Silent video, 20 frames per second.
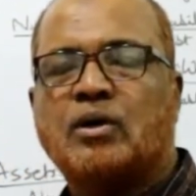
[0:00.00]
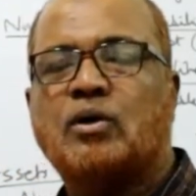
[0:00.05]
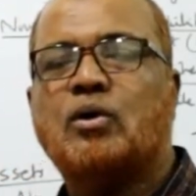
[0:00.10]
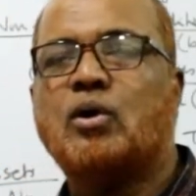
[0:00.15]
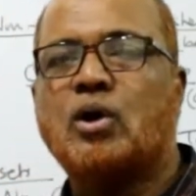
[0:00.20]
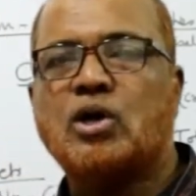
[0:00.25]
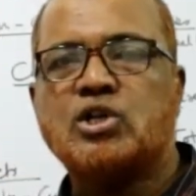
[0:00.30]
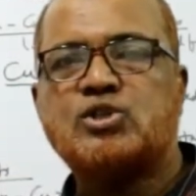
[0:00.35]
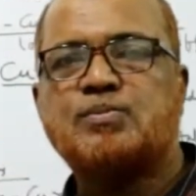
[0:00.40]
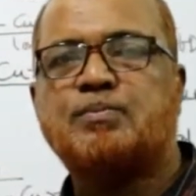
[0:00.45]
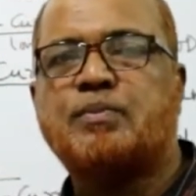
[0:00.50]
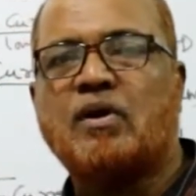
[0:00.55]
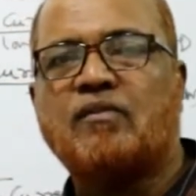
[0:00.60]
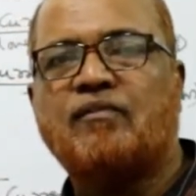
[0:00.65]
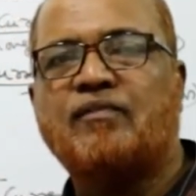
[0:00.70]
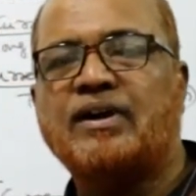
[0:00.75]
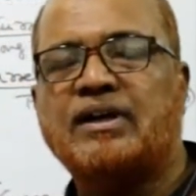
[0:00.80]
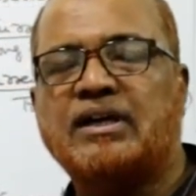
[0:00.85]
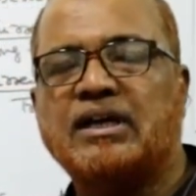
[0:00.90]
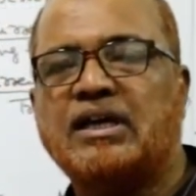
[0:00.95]
gross
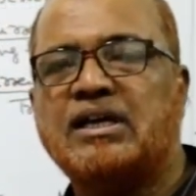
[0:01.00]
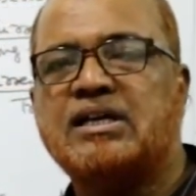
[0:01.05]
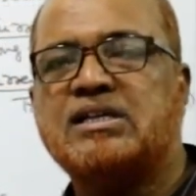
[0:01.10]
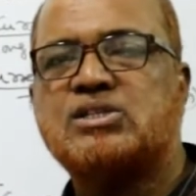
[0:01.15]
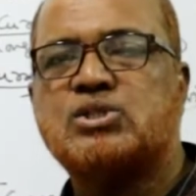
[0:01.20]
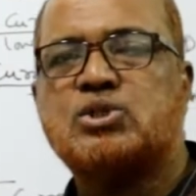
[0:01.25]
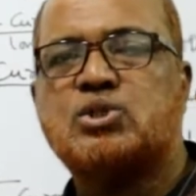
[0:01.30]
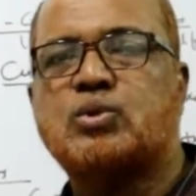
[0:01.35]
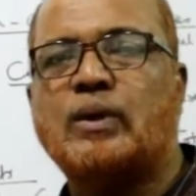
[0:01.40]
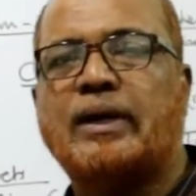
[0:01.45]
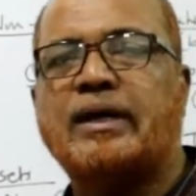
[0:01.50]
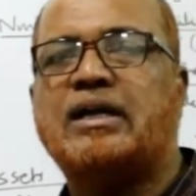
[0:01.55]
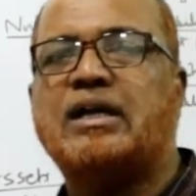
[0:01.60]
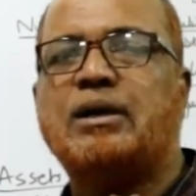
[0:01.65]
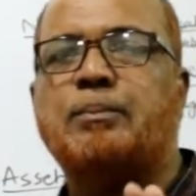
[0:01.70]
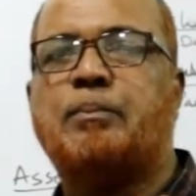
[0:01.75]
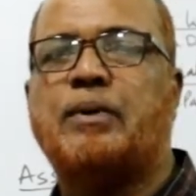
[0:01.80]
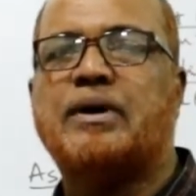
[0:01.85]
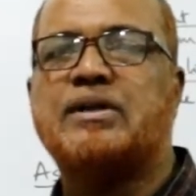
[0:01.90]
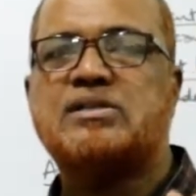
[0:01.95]
profit is
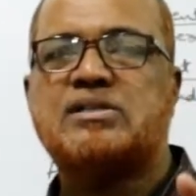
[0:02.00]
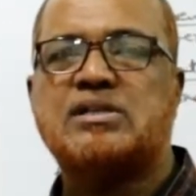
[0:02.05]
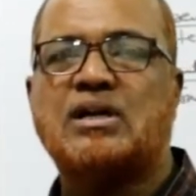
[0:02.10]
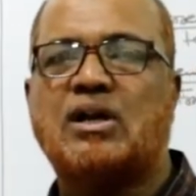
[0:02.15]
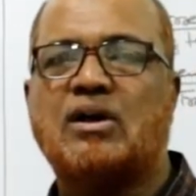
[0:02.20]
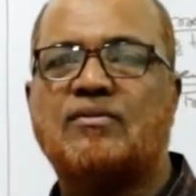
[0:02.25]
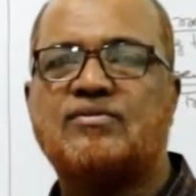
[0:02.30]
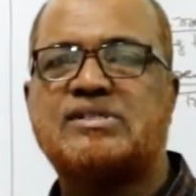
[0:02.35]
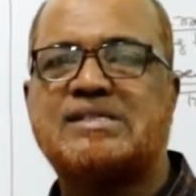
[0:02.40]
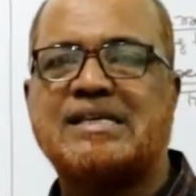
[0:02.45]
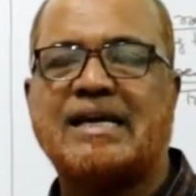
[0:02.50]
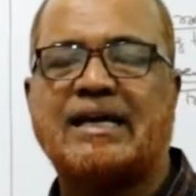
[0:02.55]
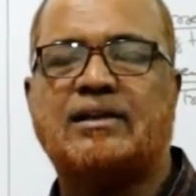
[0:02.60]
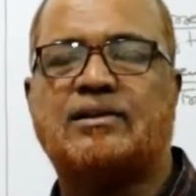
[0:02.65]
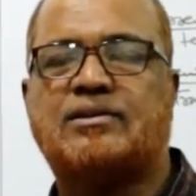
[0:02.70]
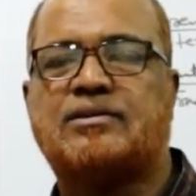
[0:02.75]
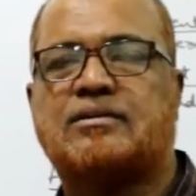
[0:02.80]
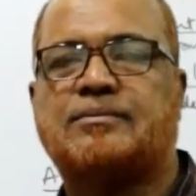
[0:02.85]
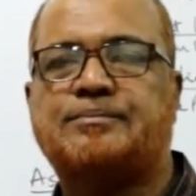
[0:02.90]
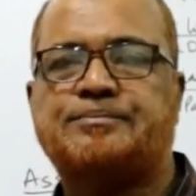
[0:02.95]
20% of
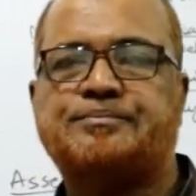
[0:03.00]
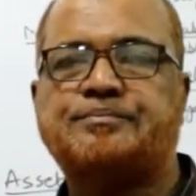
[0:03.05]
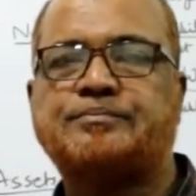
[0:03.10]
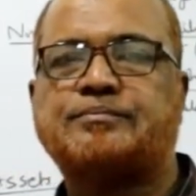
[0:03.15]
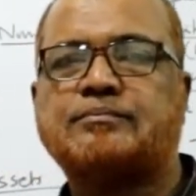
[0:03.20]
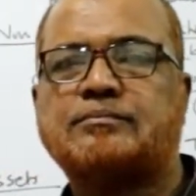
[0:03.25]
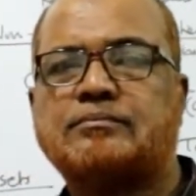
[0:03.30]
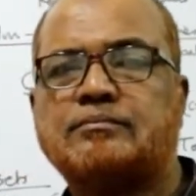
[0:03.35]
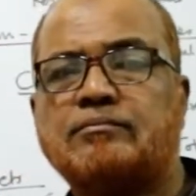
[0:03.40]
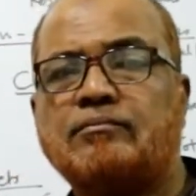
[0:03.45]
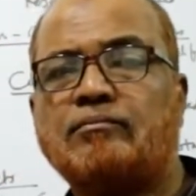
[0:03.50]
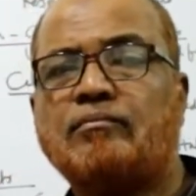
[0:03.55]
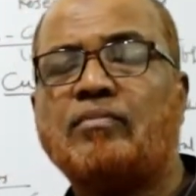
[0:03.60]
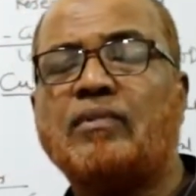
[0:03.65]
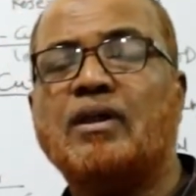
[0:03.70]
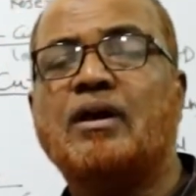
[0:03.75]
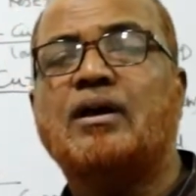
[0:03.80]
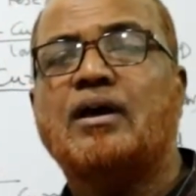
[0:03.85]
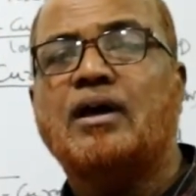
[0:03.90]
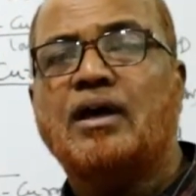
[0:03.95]
sales.
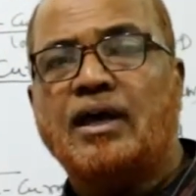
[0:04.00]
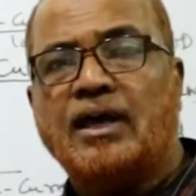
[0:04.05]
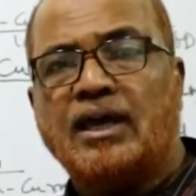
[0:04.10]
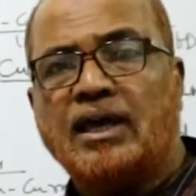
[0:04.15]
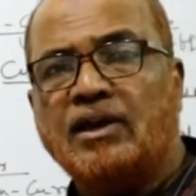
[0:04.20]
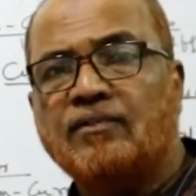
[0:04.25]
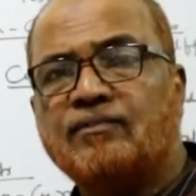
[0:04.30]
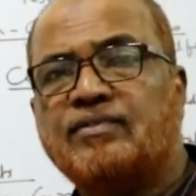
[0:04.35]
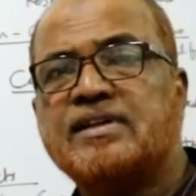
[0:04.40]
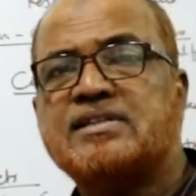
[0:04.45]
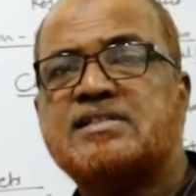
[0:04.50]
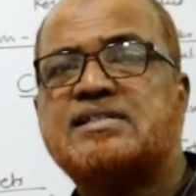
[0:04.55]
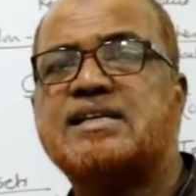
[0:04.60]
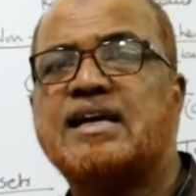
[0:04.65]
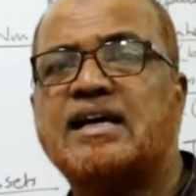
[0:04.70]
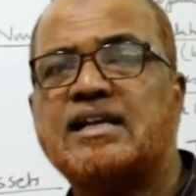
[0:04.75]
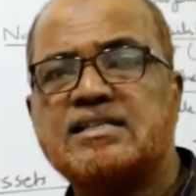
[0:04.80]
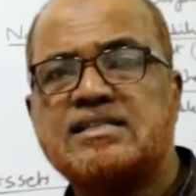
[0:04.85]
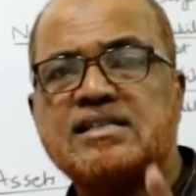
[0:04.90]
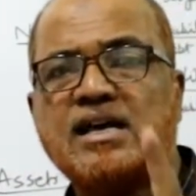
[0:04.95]
If the
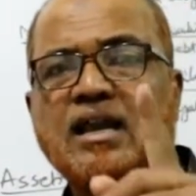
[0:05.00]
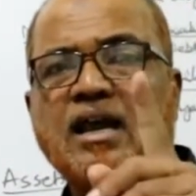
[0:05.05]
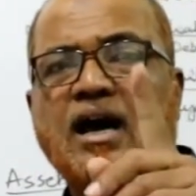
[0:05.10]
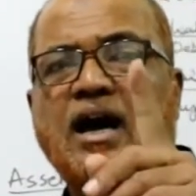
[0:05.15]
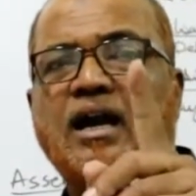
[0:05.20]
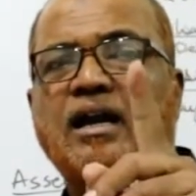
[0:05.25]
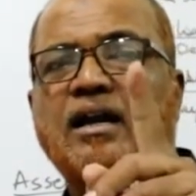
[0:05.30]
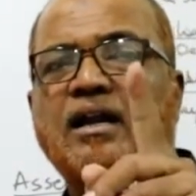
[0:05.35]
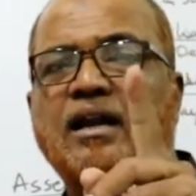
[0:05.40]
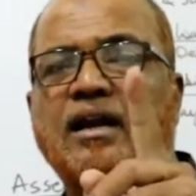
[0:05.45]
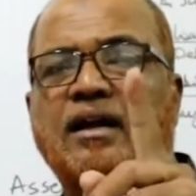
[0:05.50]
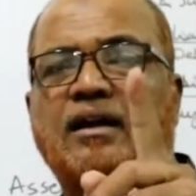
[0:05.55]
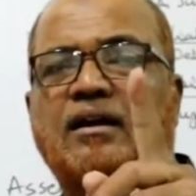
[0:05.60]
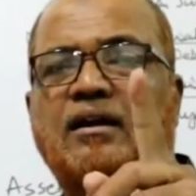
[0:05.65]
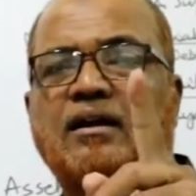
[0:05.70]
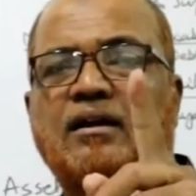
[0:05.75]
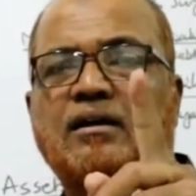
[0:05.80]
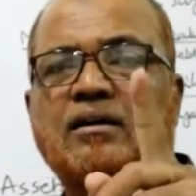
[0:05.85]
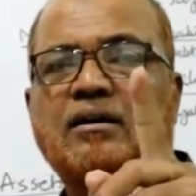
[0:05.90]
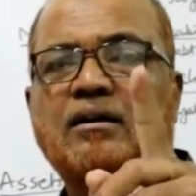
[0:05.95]
sales are
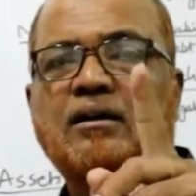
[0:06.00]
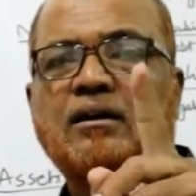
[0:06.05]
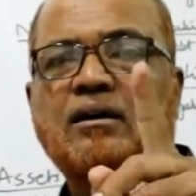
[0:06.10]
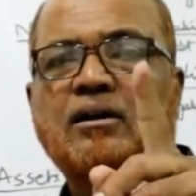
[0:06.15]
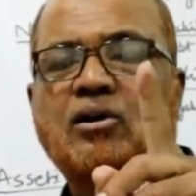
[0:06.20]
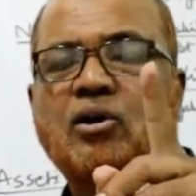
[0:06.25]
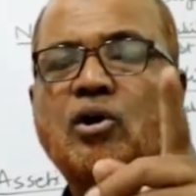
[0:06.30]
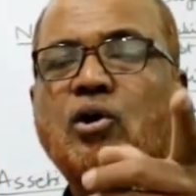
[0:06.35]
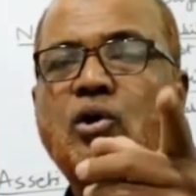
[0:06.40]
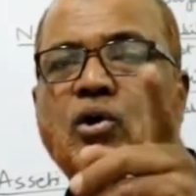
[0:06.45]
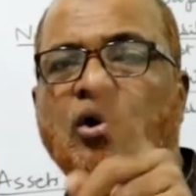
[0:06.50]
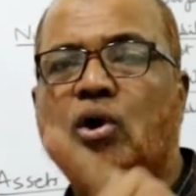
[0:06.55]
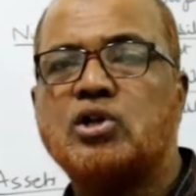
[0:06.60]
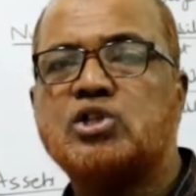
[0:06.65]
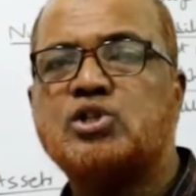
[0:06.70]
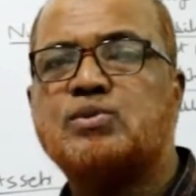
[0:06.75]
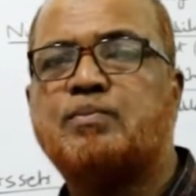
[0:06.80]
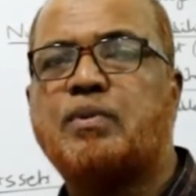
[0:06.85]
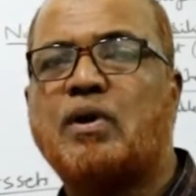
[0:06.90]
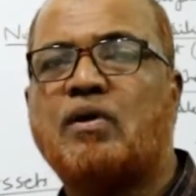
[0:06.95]
100,
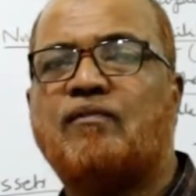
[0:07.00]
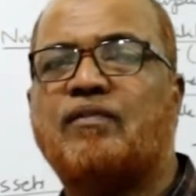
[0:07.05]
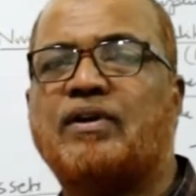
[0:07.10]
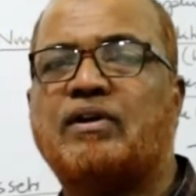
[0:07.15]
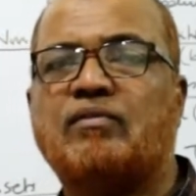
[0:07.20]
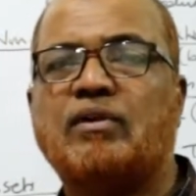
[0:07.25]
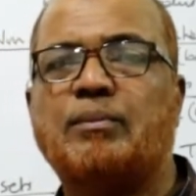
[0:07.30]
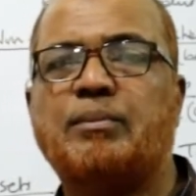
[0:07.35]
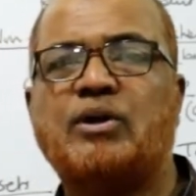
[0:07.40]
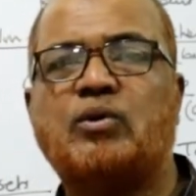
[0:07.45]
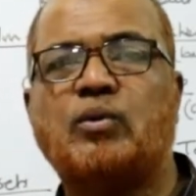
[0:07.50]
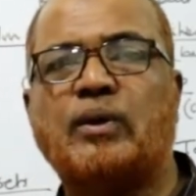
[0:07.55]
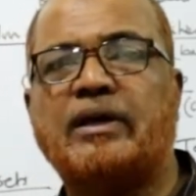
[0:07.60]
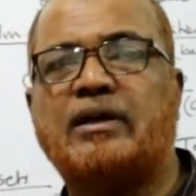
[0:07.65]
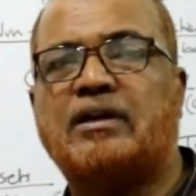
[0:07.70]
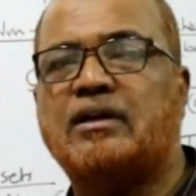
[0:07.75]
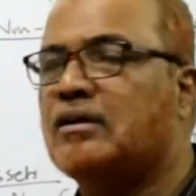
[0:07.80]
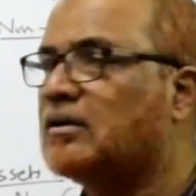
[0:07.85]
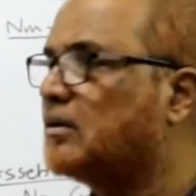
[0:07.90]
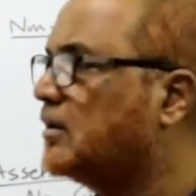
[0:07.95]
gross profit will be
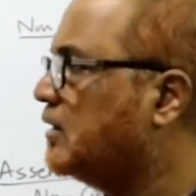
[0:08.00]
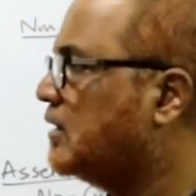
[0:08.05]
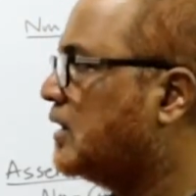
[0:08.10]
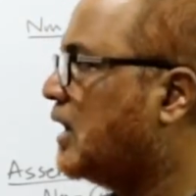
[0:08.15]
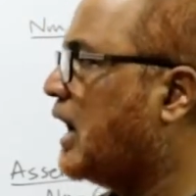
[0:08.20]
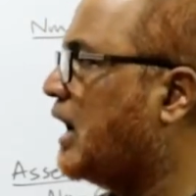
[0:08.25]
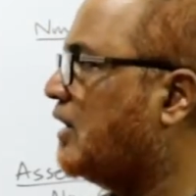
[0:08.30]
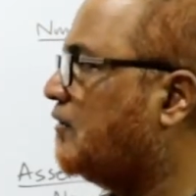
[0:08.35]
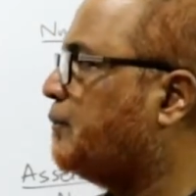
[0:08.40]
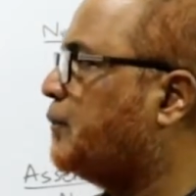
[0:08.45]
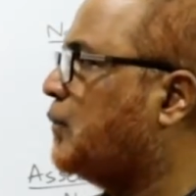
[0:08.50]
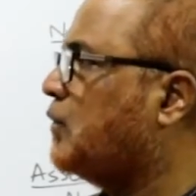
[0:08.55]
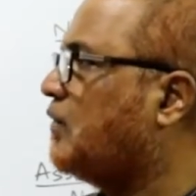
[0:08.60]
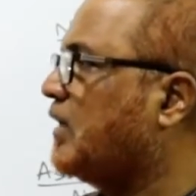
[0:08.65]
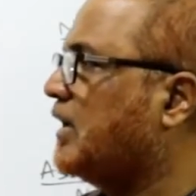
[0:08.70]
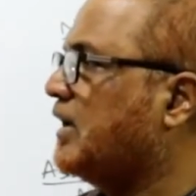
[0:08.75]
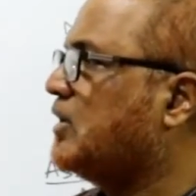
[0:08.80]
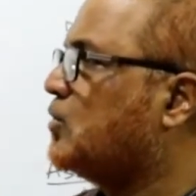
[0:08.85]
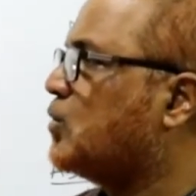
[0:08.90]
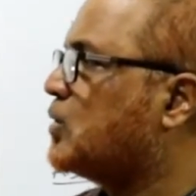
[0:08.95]
20. I have put
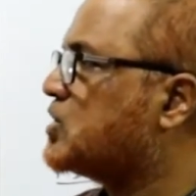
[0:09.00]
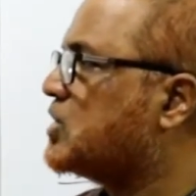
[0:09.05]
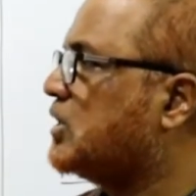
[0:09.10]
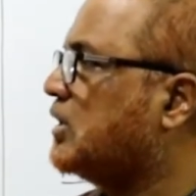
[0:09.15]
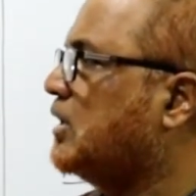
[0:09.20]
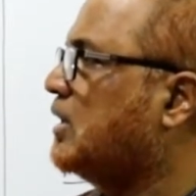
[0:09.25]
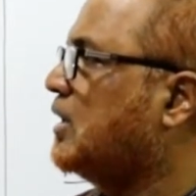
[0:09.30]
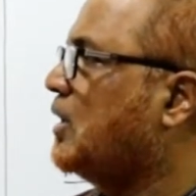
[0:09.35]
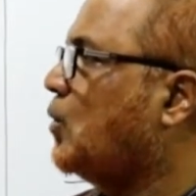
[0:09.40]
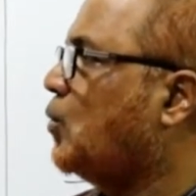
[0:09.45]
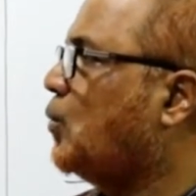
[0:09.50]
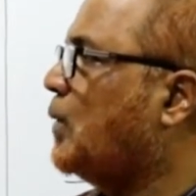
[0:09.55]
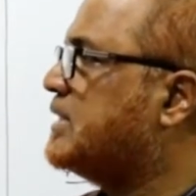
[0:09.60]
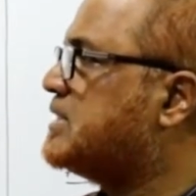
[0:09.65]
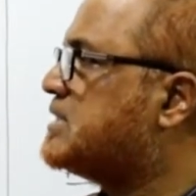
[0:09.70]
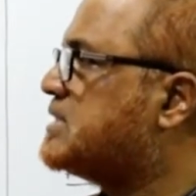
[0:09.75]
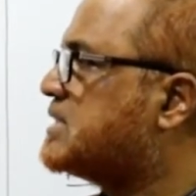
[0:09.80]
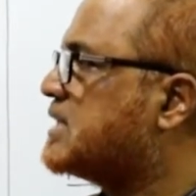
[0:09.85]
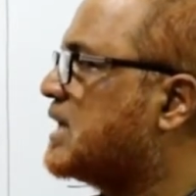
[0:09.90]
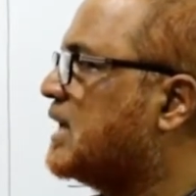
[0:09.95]
one equation. When
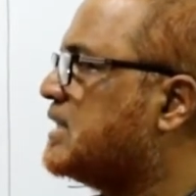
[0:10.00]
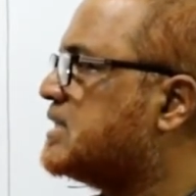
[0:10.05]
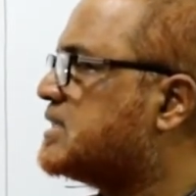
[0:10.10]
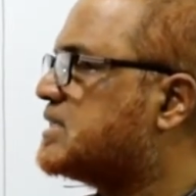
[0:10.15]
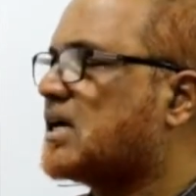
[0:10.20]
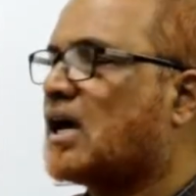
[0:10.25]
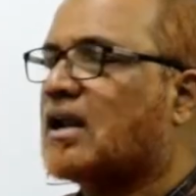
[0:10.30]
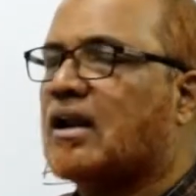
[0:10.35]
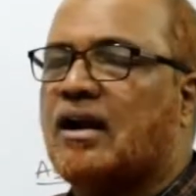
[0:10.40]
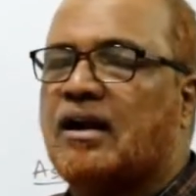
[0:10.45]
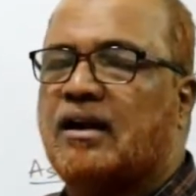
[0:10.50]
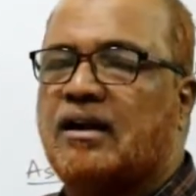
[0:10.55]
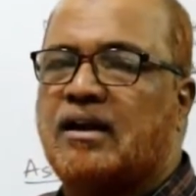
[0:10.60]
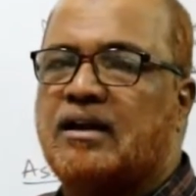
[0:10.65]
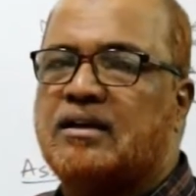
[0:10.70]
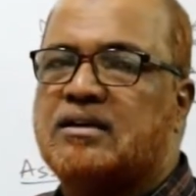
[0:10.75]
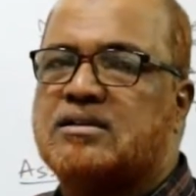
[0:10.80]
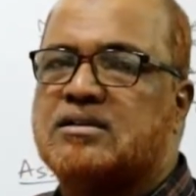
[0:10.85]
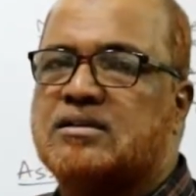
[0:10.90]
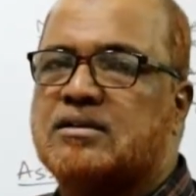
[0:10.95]
sales are
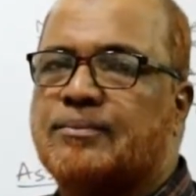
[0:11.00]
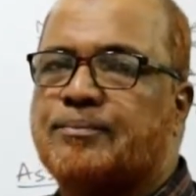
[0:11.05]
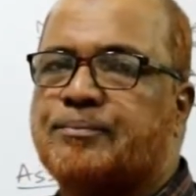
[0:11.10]
100,